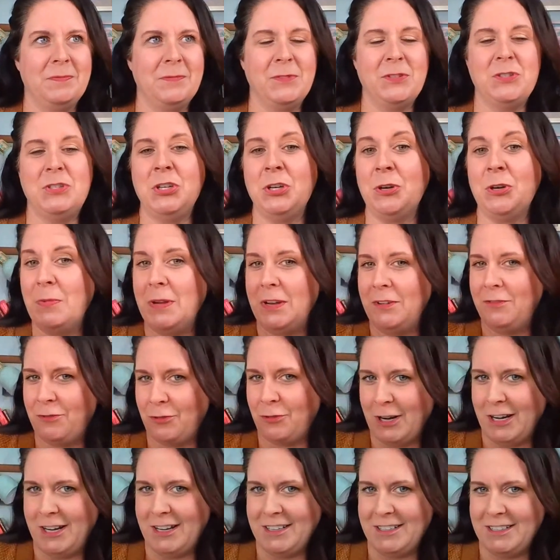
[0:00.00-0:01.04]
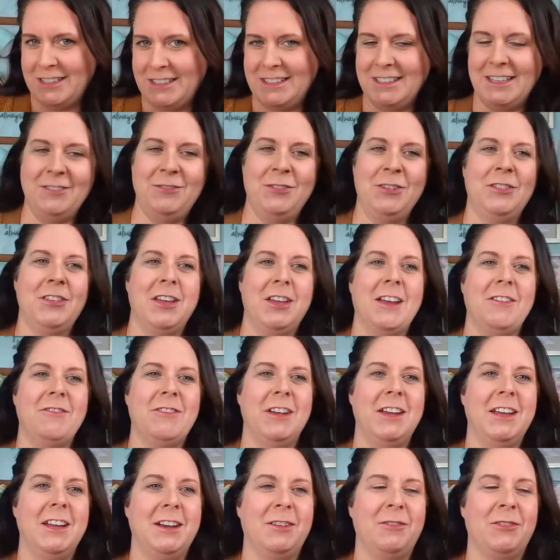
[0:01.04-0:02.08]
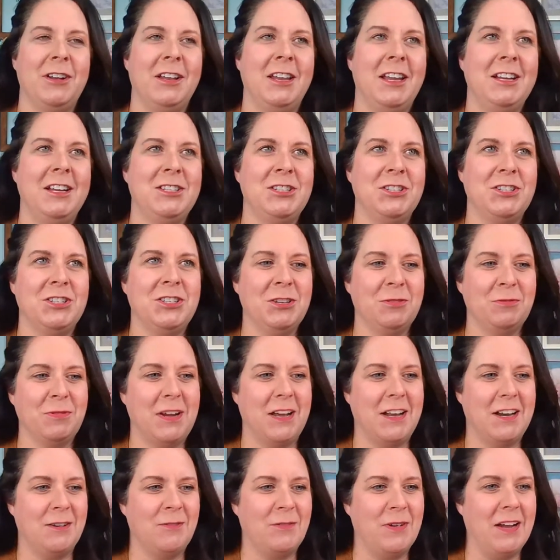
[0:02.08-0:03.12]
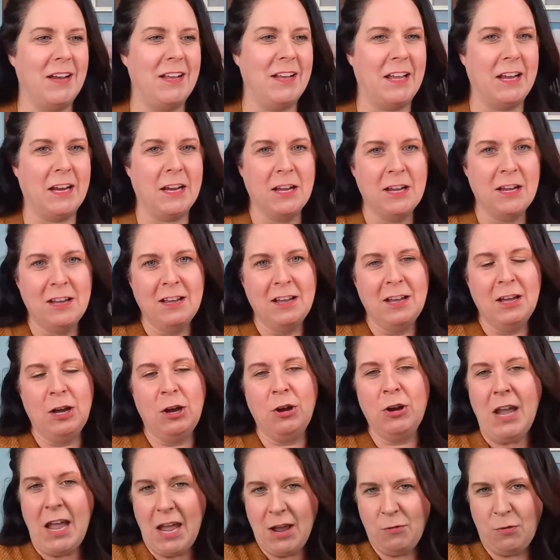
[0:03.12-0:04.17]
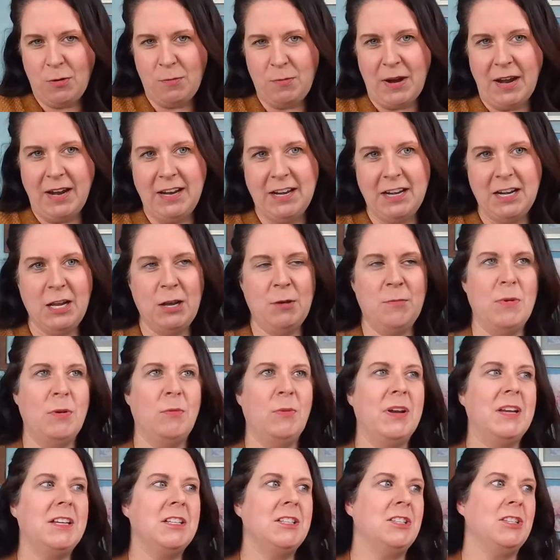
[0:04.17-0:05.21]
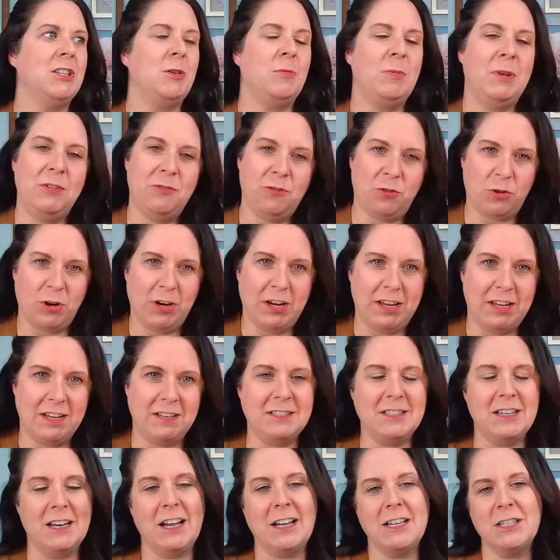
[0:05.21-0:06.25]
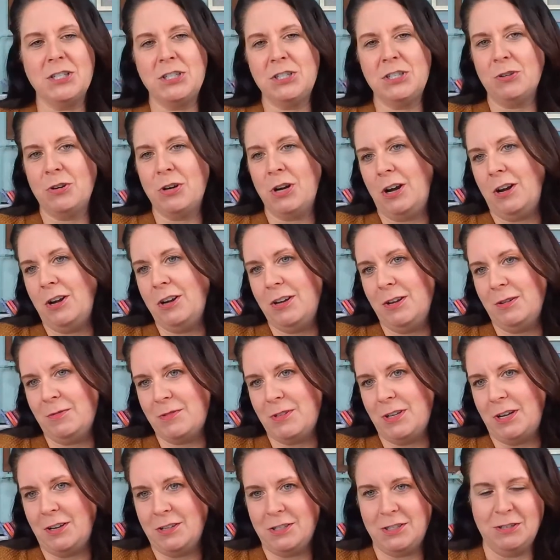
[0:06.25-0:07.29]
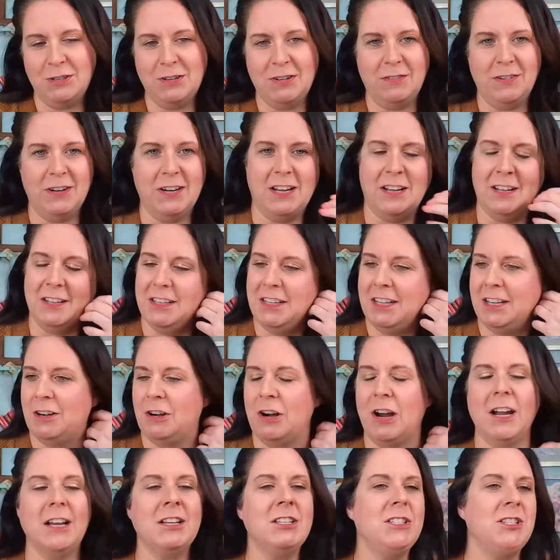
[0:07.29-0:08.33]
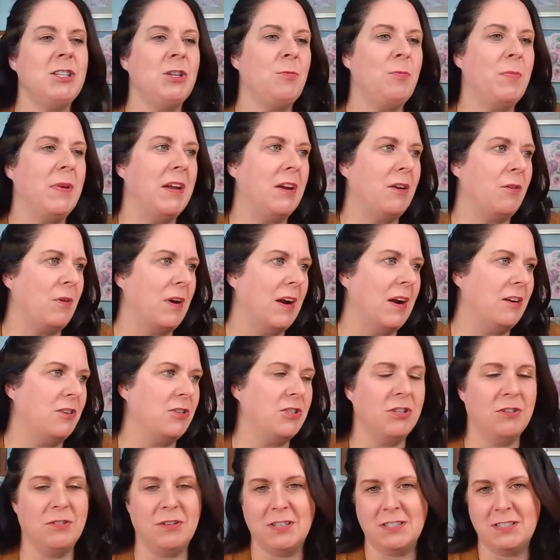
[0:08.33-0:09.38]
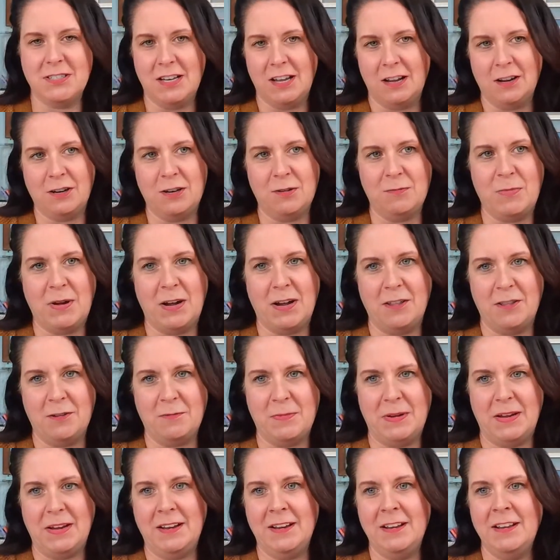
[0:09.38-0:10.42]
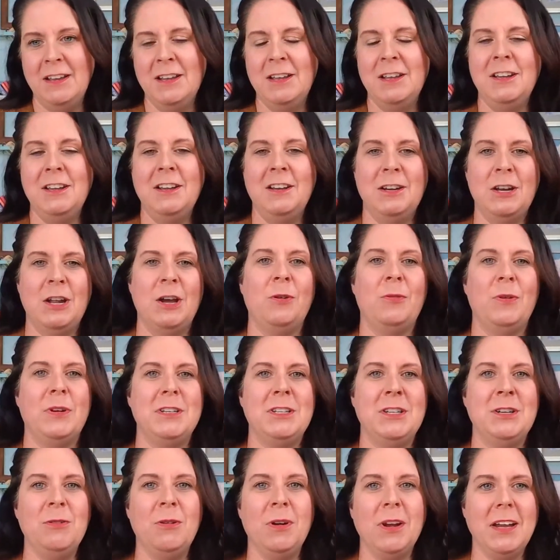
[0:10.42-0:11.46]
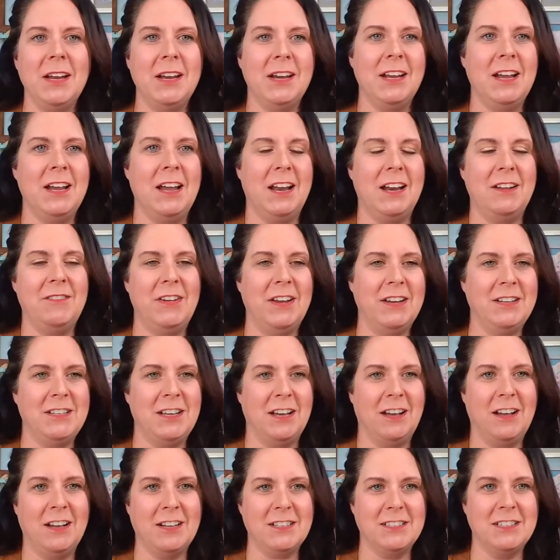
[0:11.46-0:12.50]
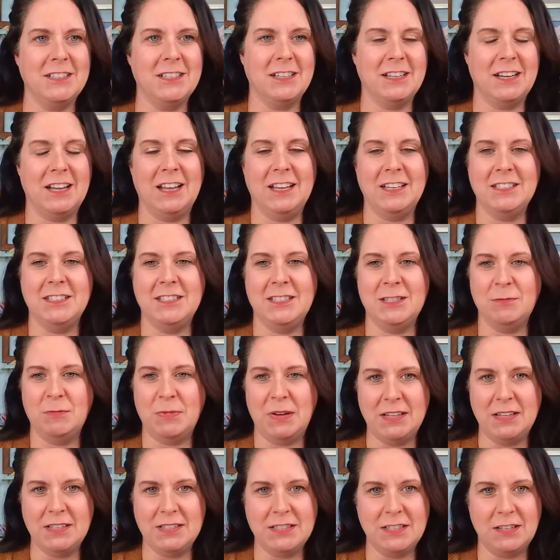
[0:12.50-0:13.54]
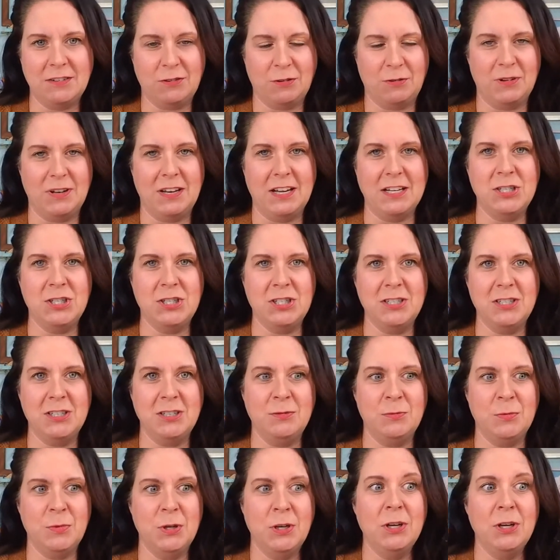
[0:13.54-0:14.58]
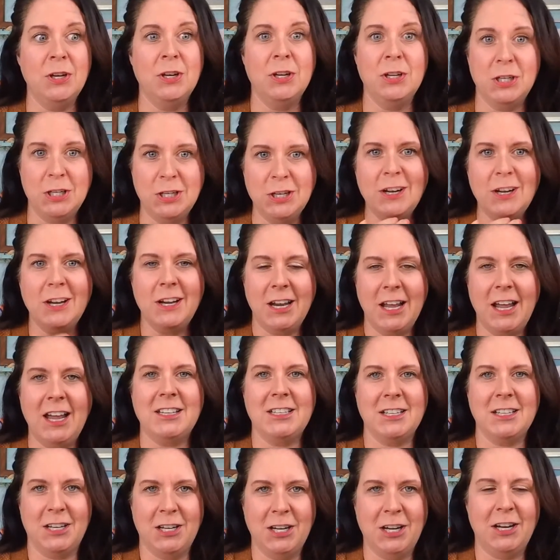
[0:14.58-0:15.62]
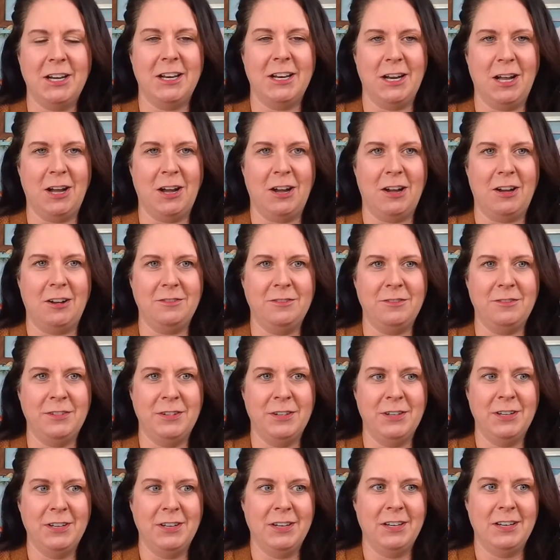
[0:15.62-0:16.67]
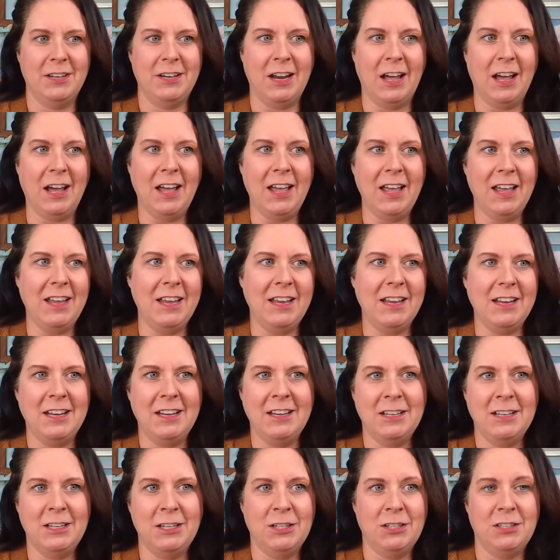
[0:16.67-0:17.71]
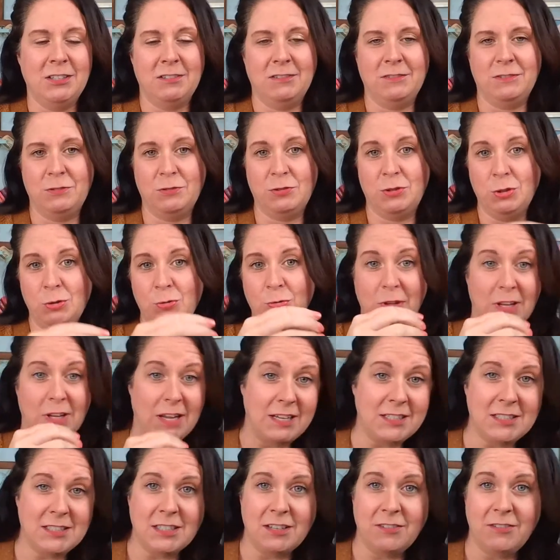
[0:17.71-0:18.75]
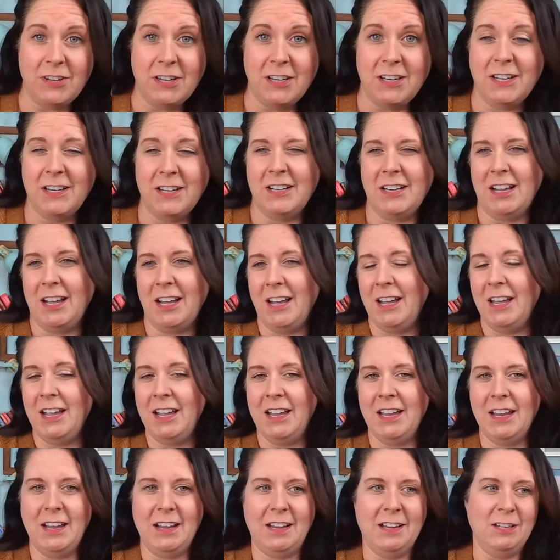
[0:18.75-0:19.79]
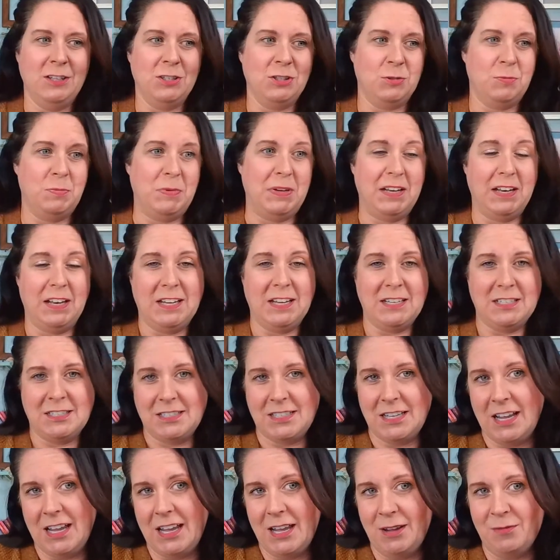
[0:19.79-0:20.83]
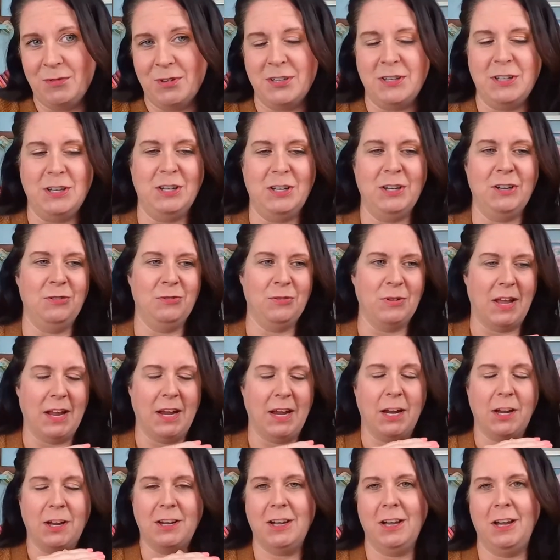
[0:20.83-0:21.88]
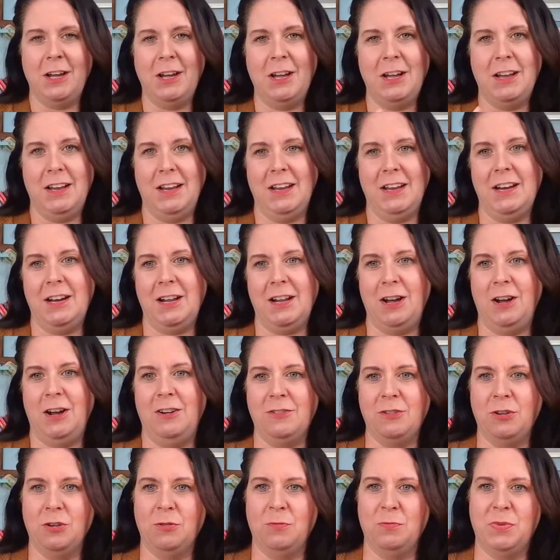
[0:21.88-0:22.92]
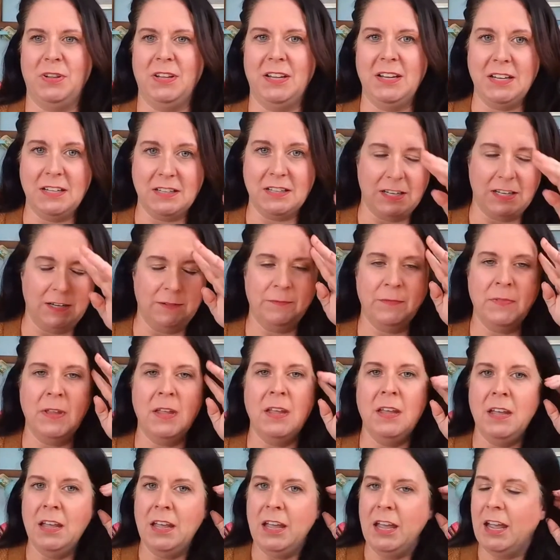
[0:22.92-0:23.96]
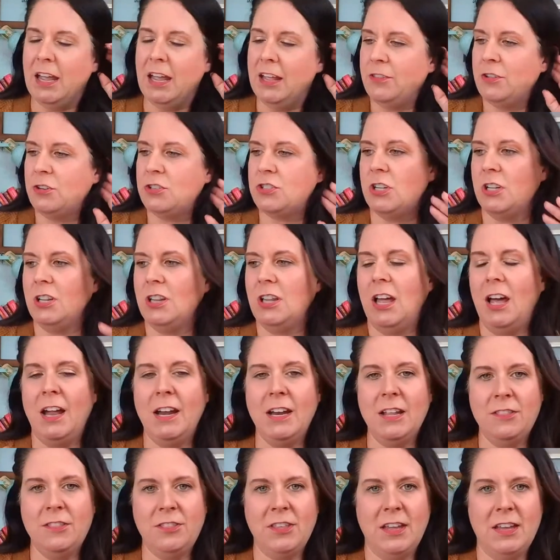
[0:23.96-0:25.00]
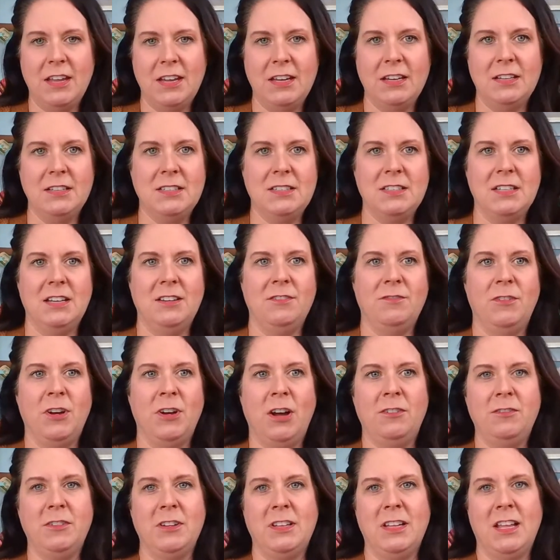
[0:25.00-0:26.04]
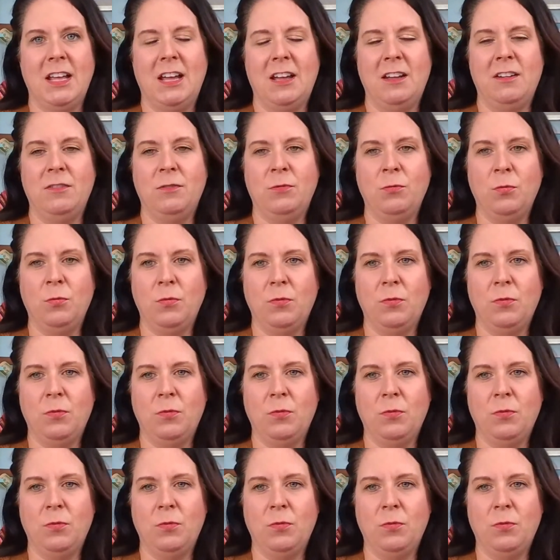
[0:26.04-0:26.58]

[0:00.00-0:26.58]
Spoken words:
still be friends. If you think of it in a relationship kind of way, like, okay, we're breaking up, but we can still be friends. And I can still call you up and talk to you every now and then, or I can still be around you and it's not going to bother me. No, when you are getting out of a toxic, nasty mess of a relationship, you're going to have to cut it off. Not do less of it, not spend less time with you, like cut it off completely. And there's a lot of things involved in that.